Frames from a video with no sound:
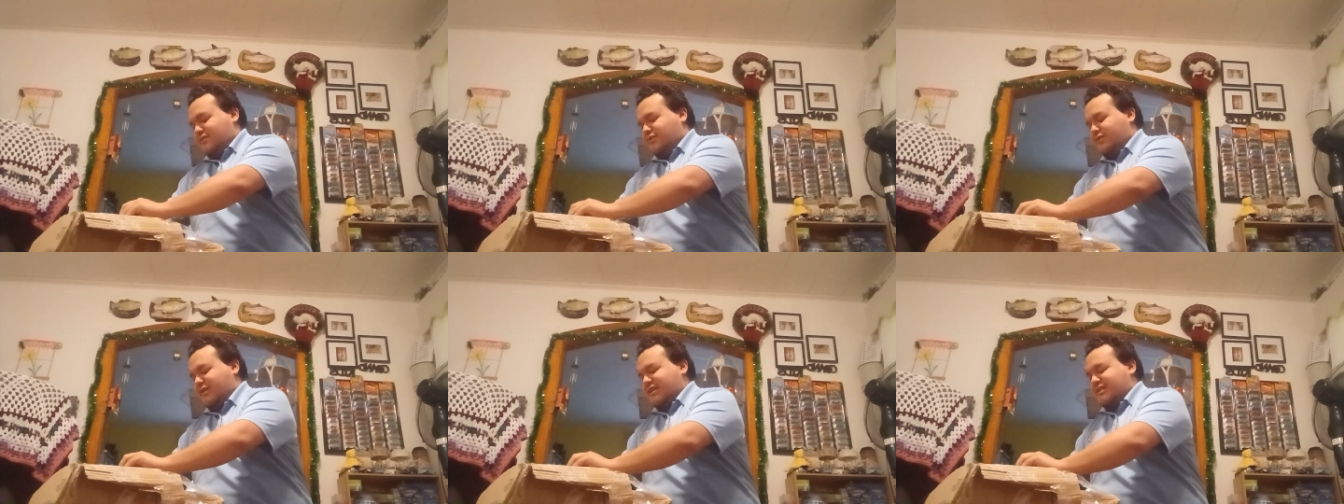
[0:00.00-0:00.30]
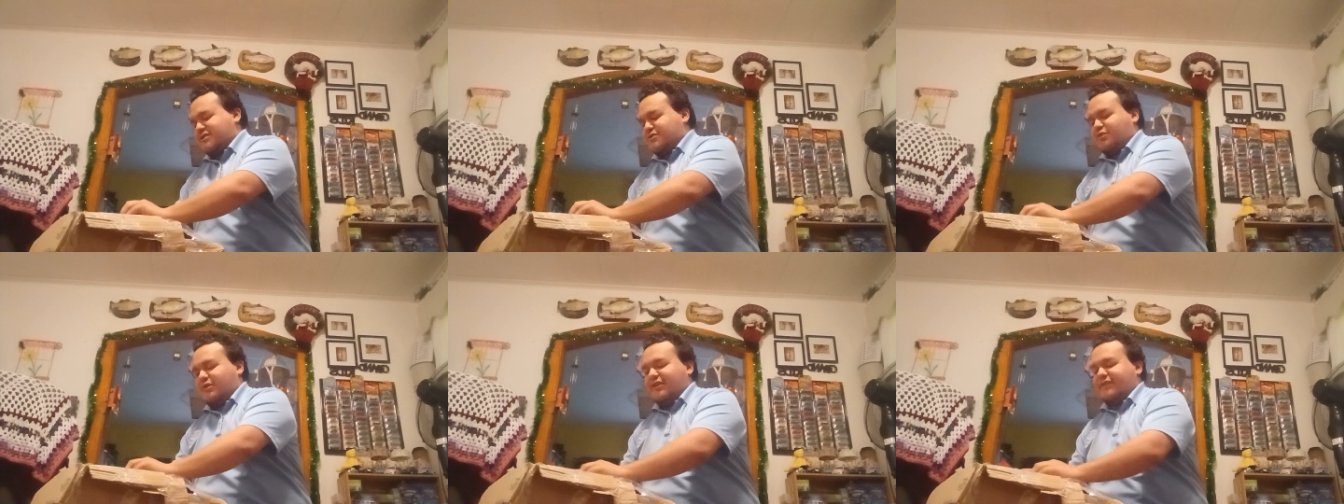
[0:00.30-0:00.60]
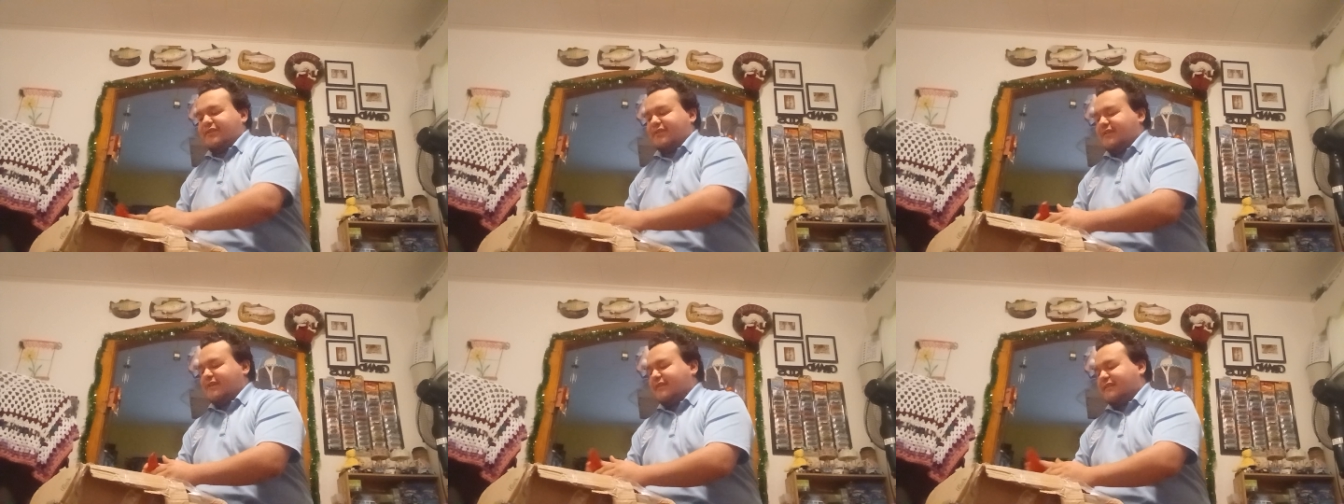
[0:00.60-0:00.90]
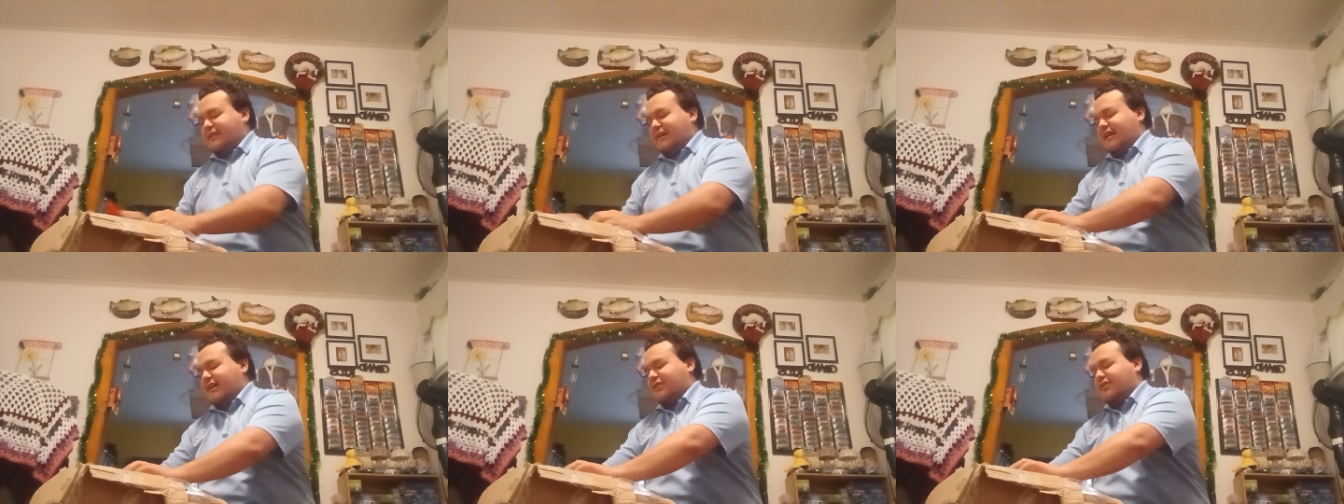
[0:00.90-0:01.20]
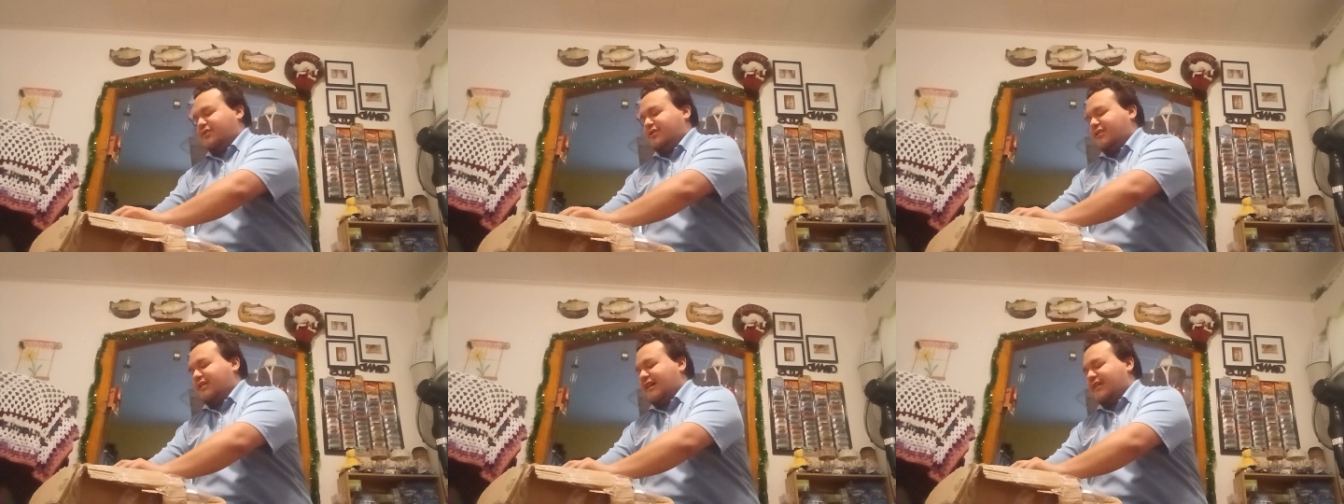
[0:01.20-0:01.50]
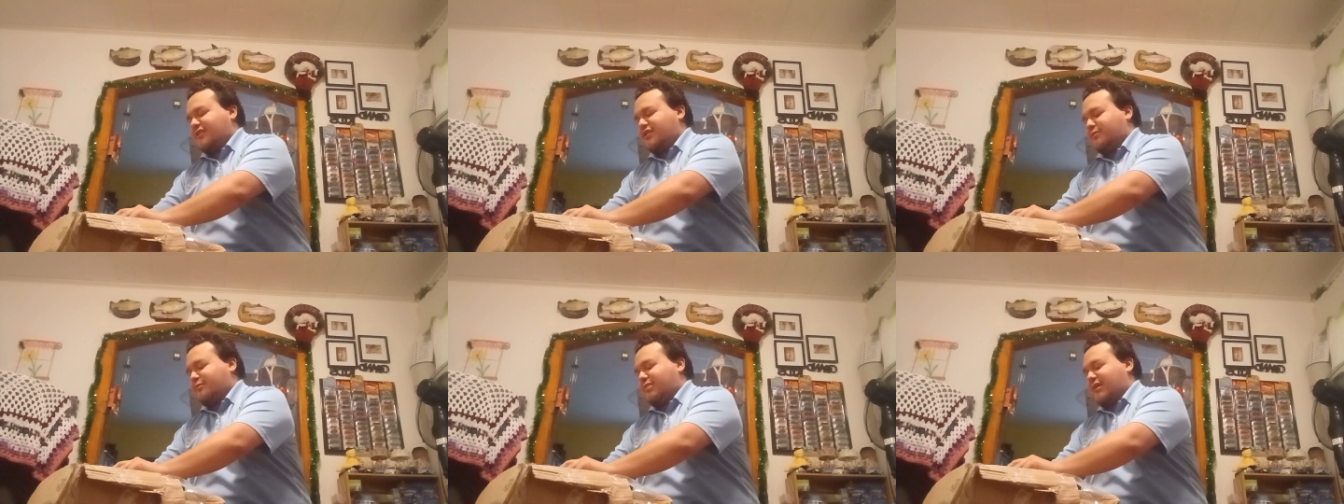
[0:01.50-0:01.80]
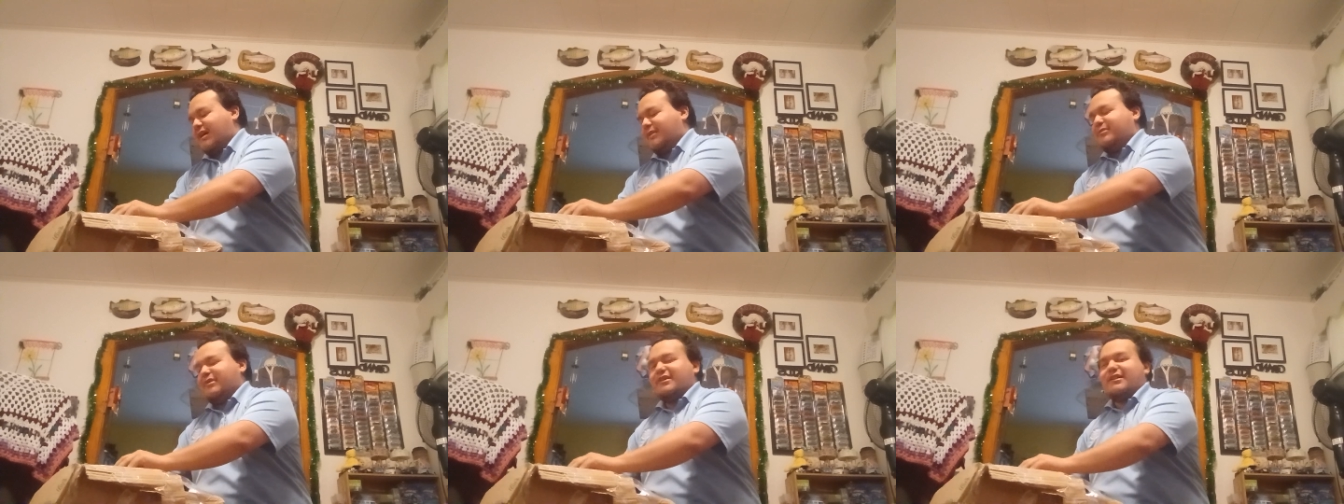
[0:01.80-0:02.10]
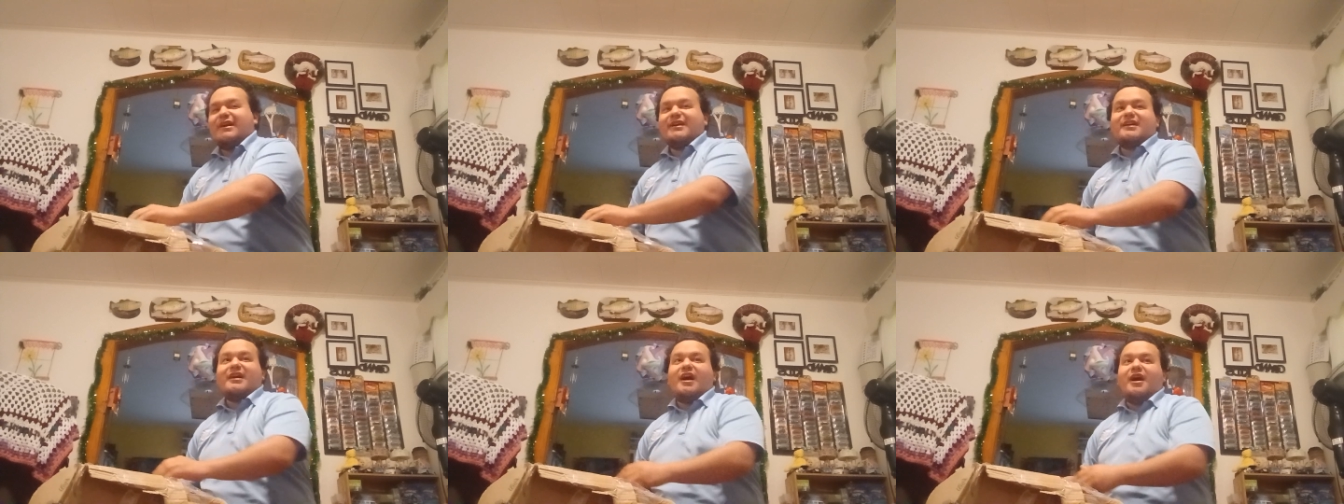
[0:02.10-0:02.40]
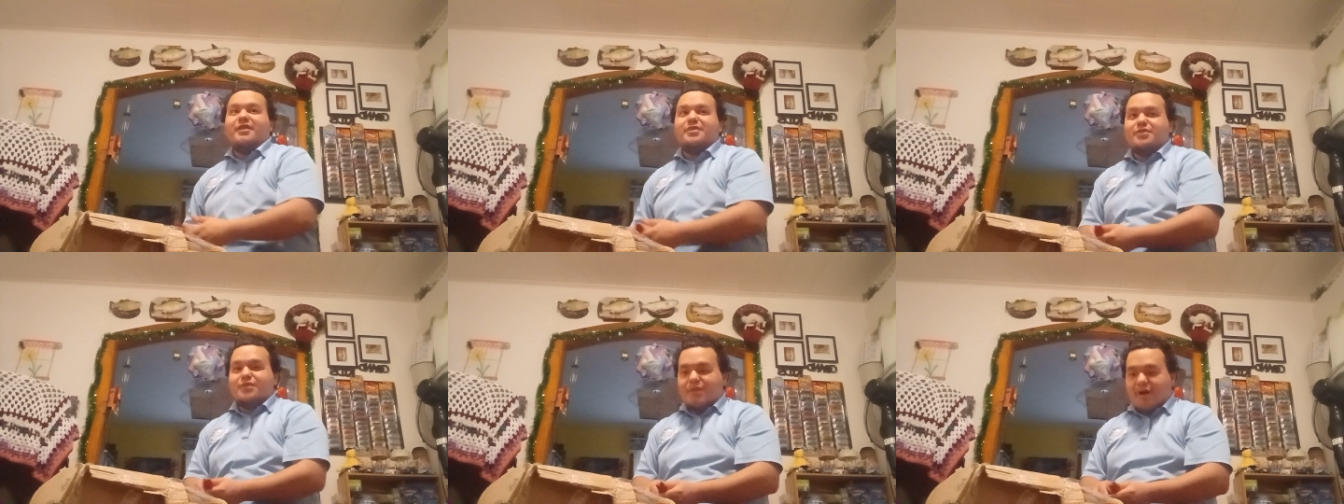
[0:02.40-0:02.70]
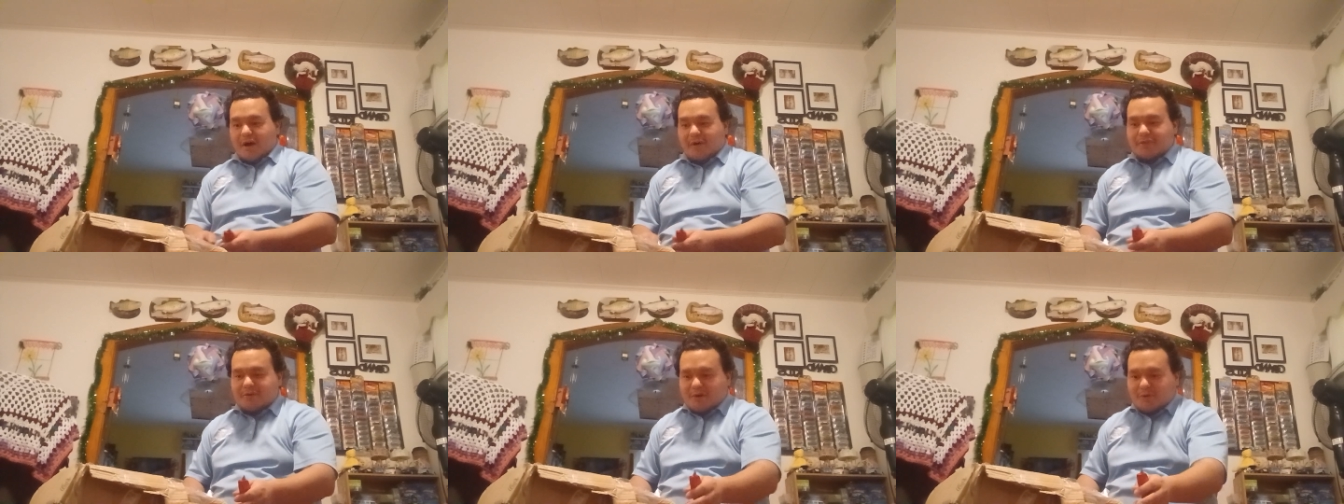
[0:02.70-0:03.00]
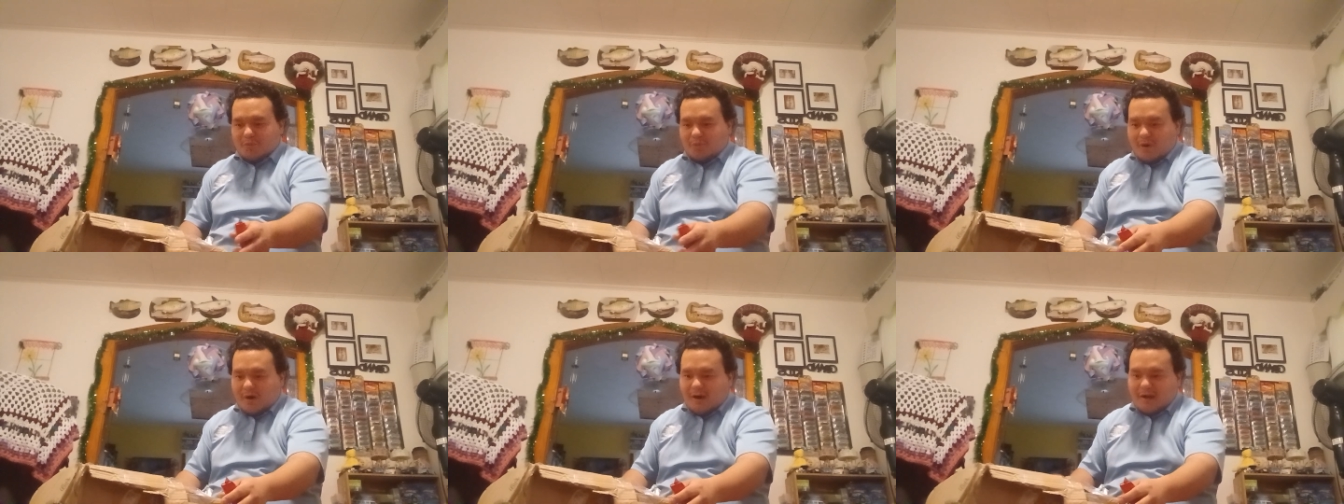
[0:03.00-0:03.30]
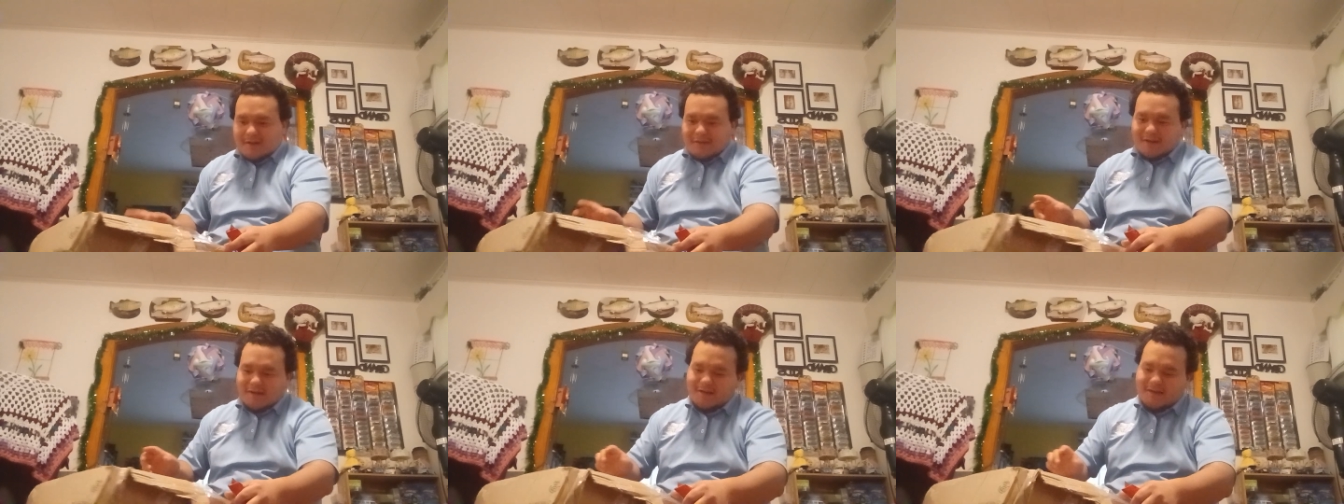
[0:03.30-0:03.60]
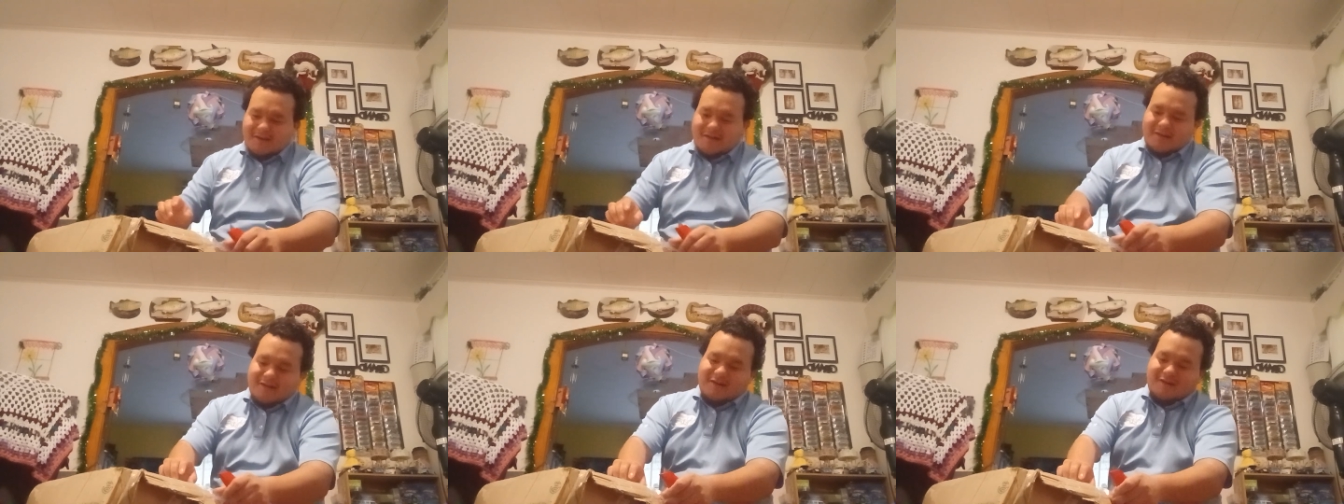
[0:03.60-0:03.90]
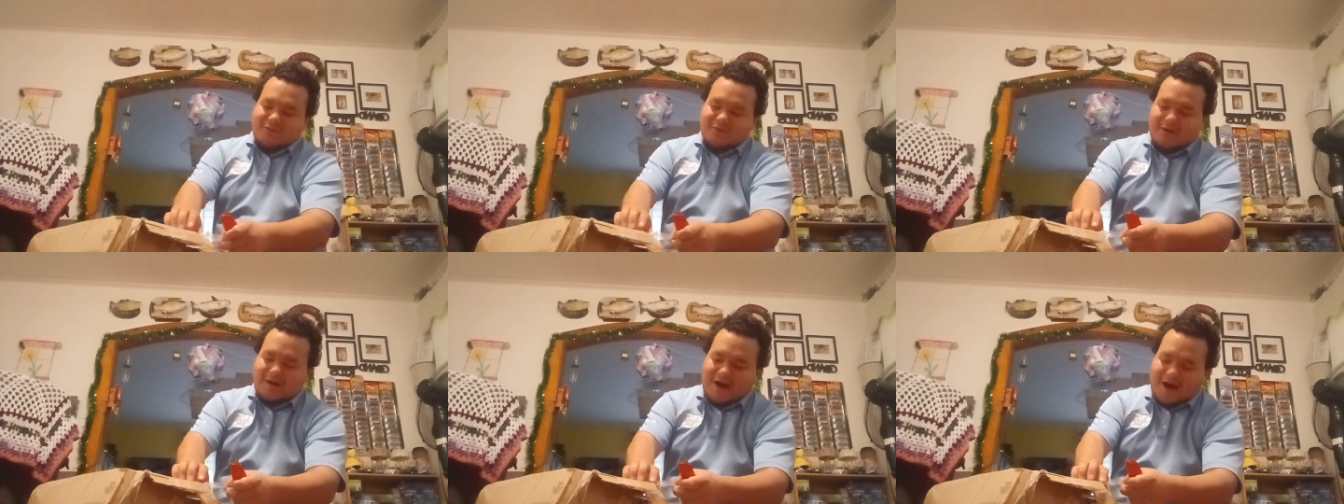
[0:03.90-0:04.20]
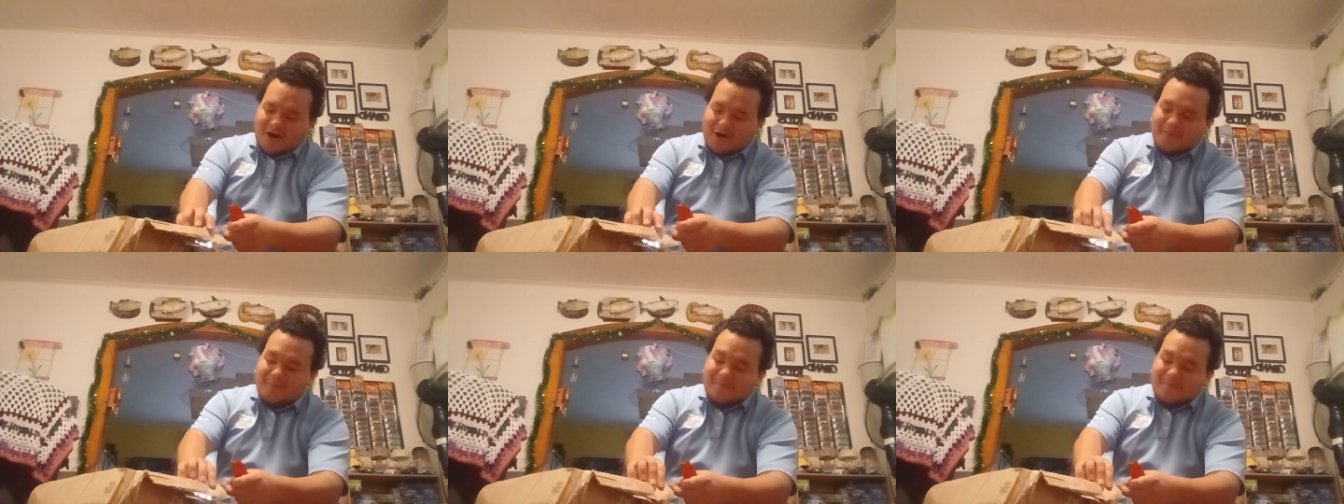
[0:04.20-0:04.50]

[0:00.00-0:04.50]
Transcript: Which, once you see the title, you guys would probably be like, another one? How